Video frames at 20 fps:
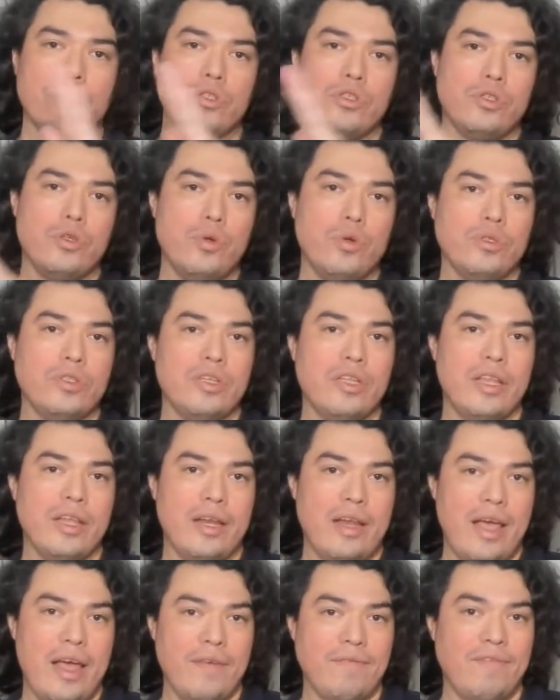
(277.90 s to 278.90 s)
two to the
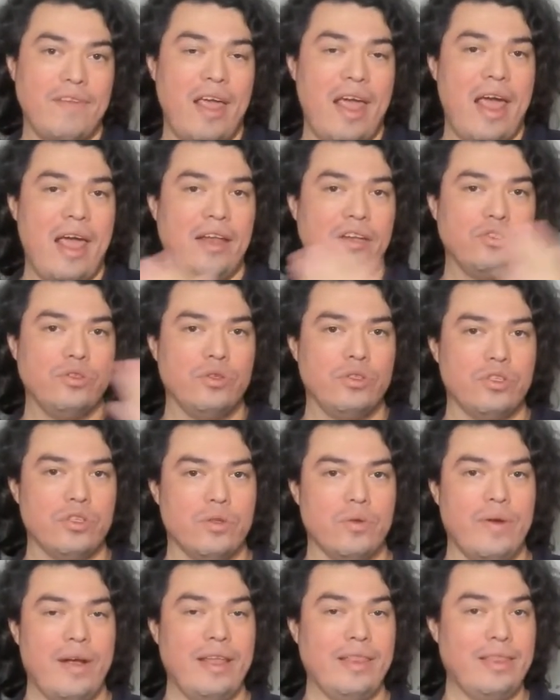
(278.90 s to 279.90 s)
left and two to the
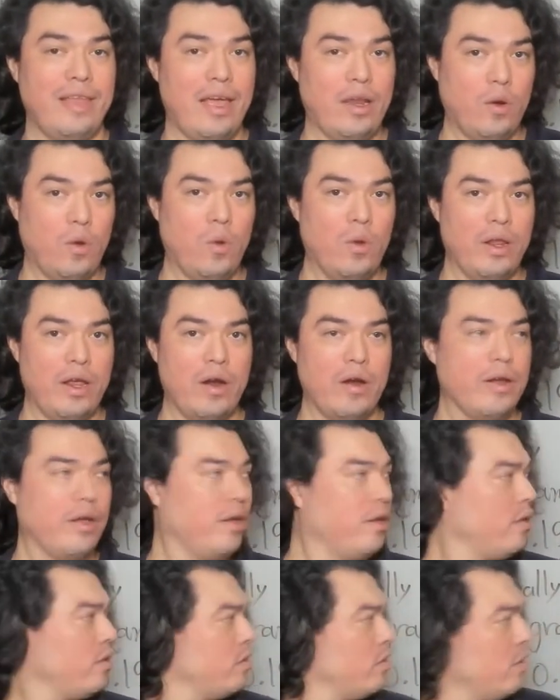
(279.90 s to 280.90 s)
right, that whole area,
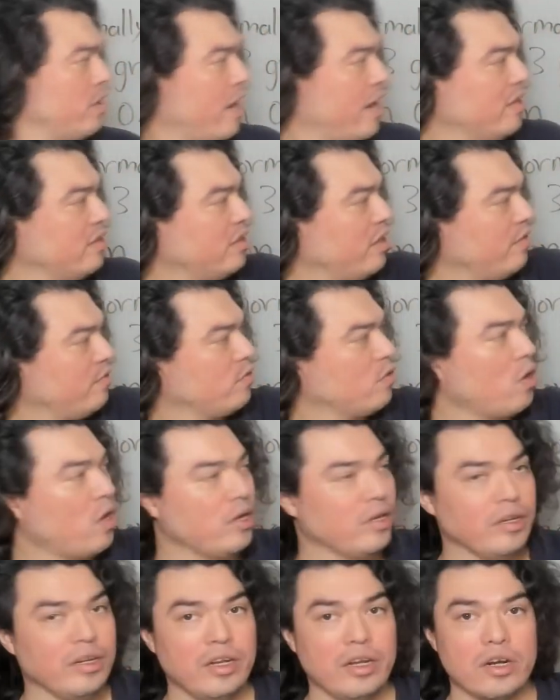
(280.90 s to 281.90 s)
as I've
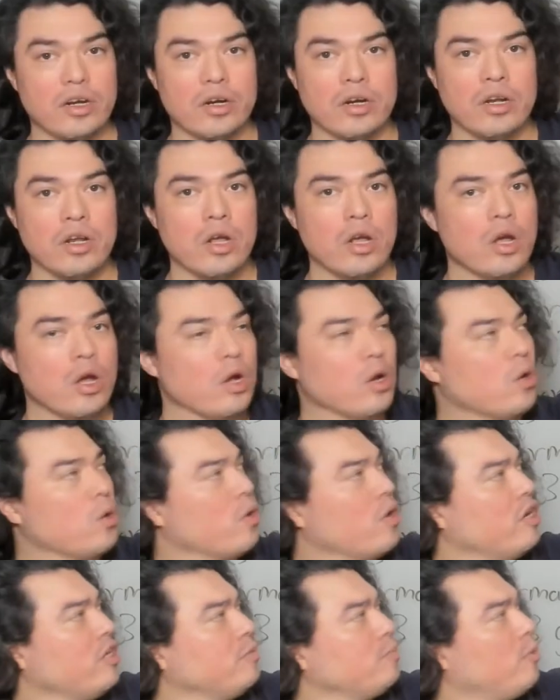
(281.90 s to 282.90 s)
drawn here,
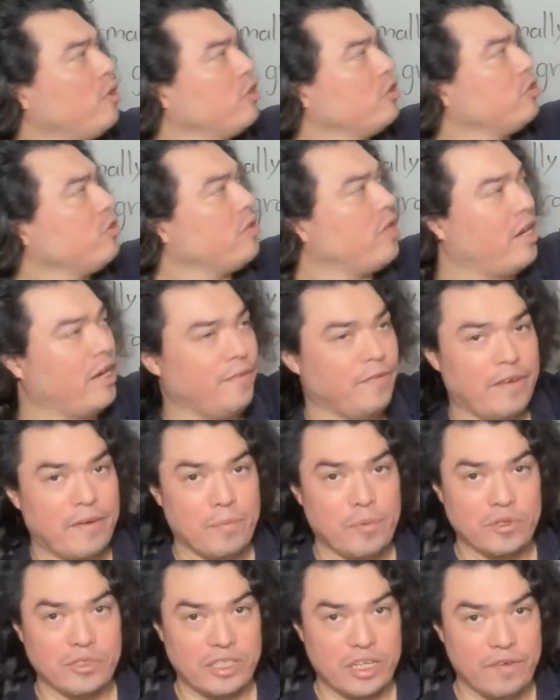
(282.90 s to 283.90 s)
corresponds to
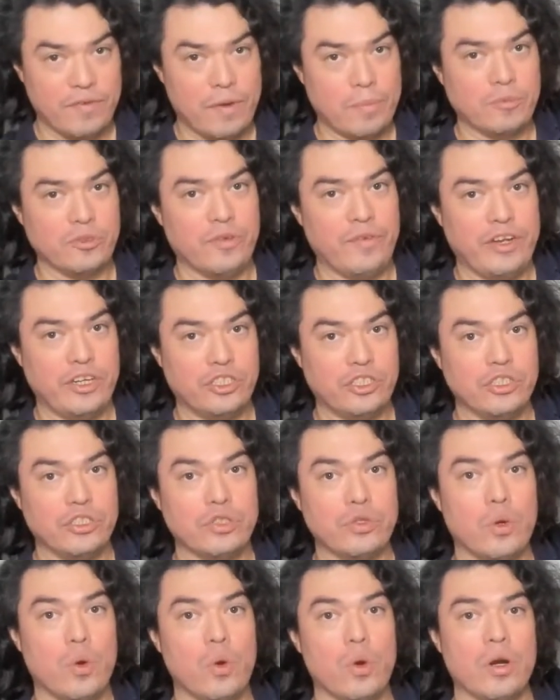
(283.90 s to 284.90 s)
95% of observations
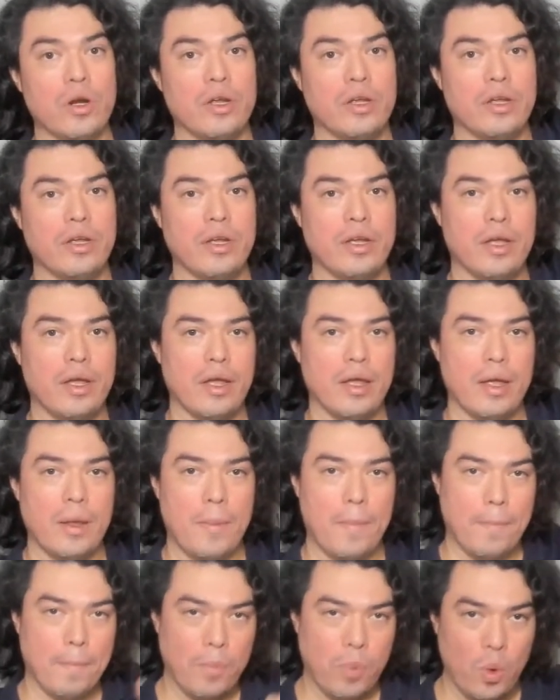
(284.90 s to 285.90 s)
or
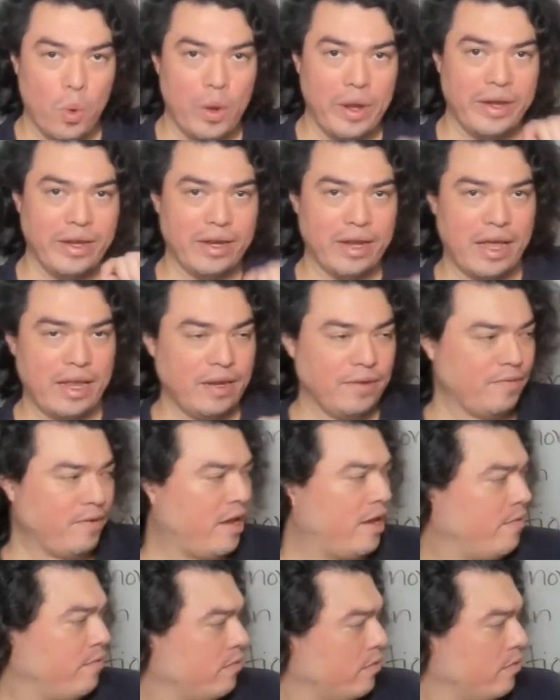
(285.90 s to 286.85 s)
0.95.